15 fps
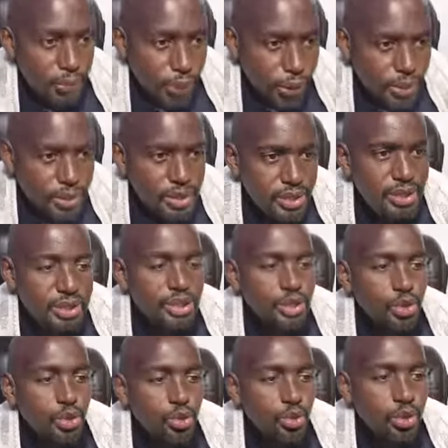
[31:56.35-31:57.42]

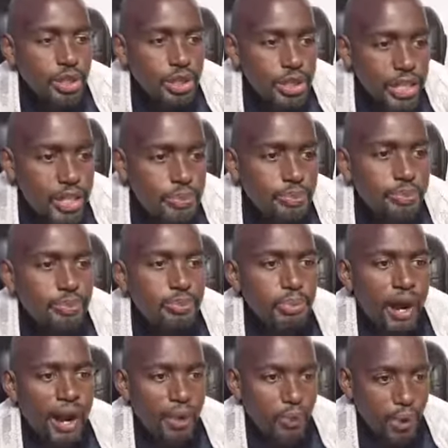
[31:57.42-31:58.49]
Those who keep
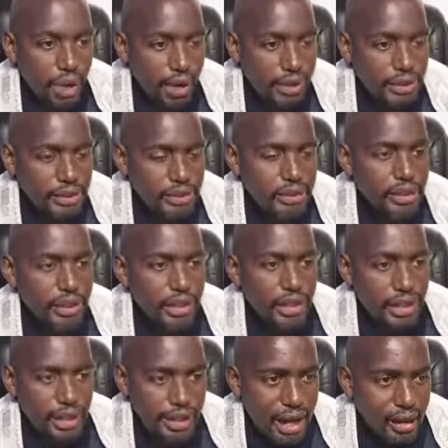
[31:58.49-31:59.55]
my ways.
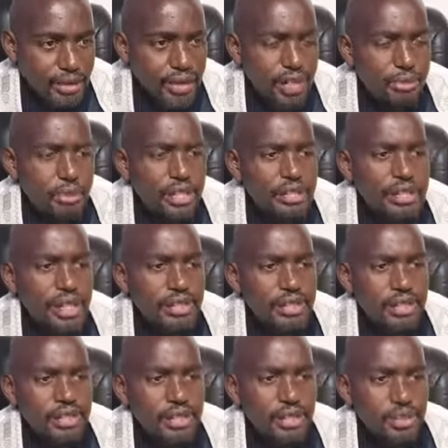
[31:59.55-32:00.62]
Now then, my
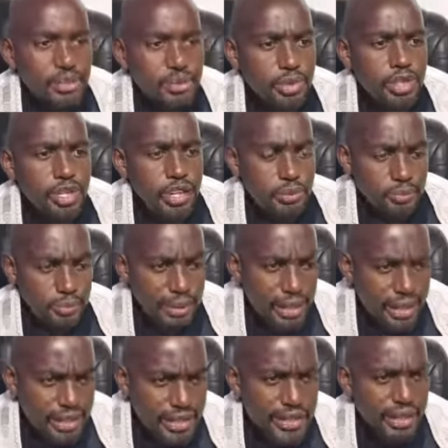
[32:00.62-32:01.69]
sons, listen to me.
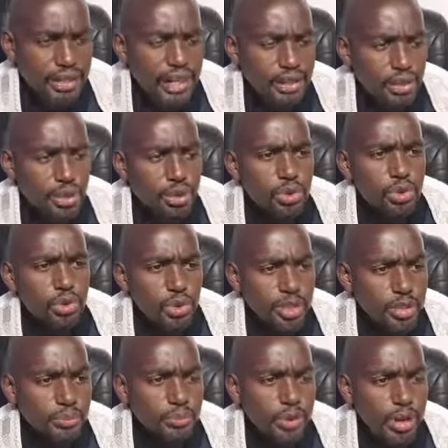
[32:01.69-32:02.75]
Blessed are those who
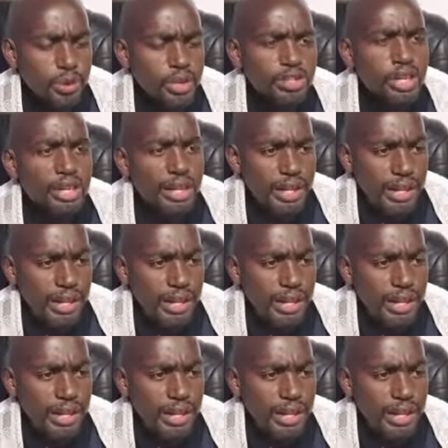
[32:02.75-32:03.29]
keep my ways.